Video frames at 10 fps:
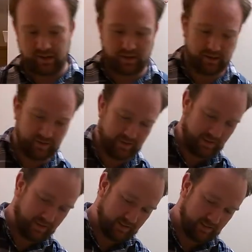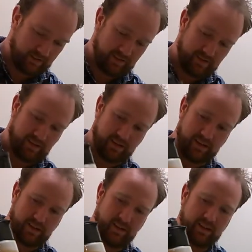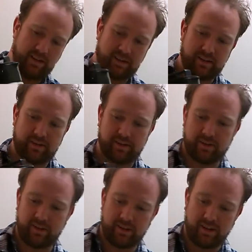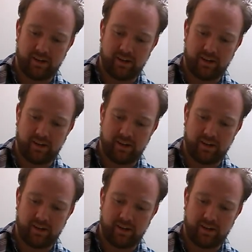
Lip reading: because that's kind of not so good.